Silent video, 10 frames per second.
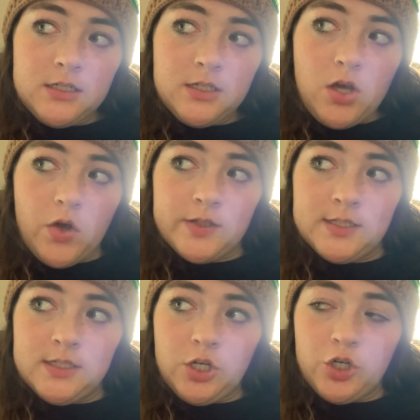
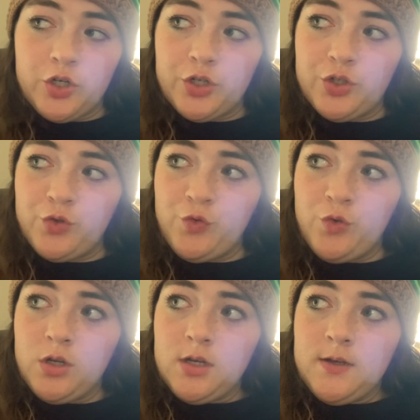causes her to
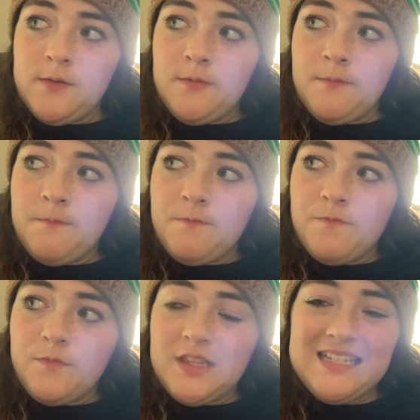
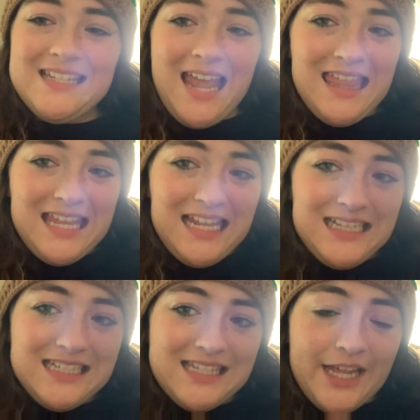say
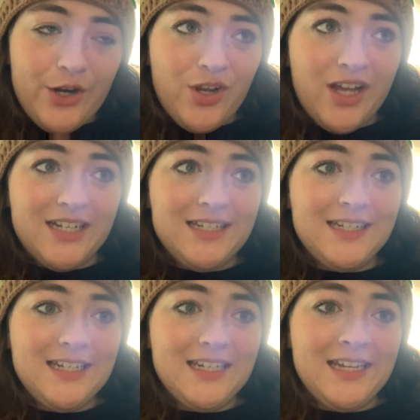things that are not
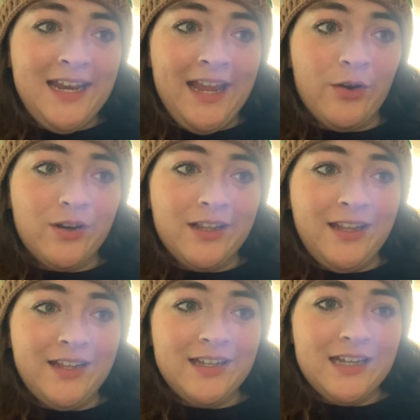
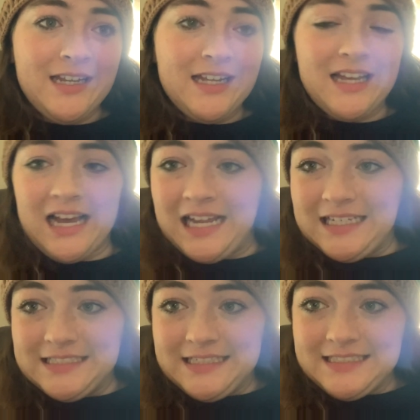inherently
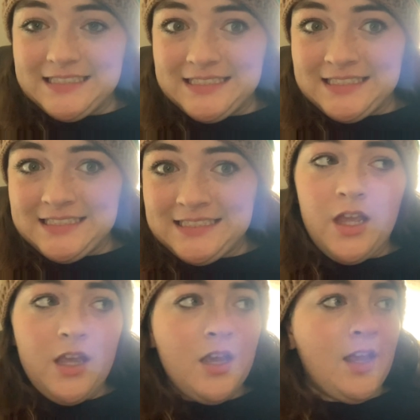kind.
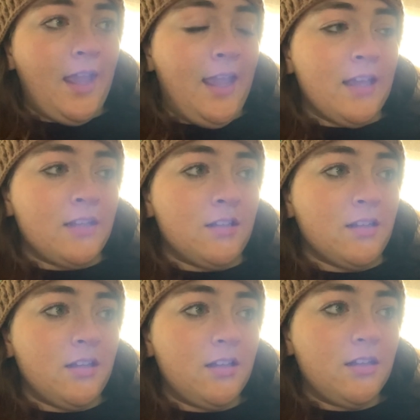
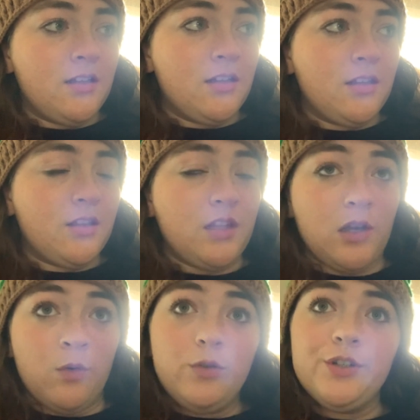And the
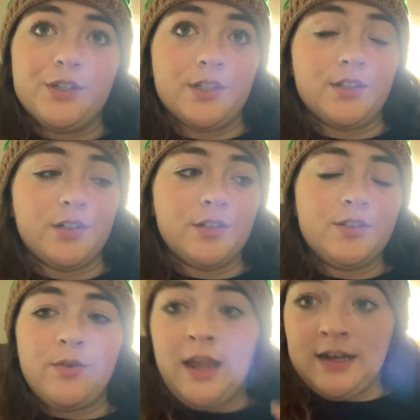older sister,
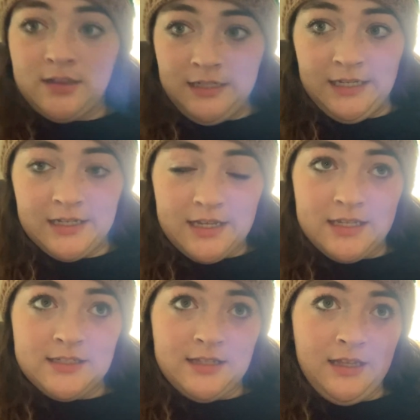so Anna
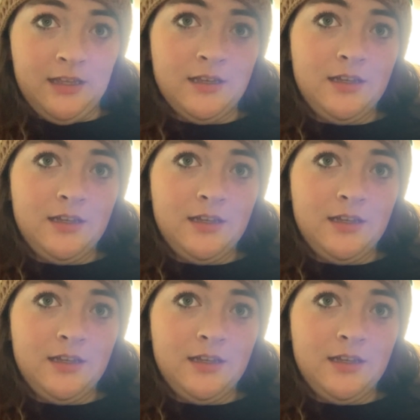is the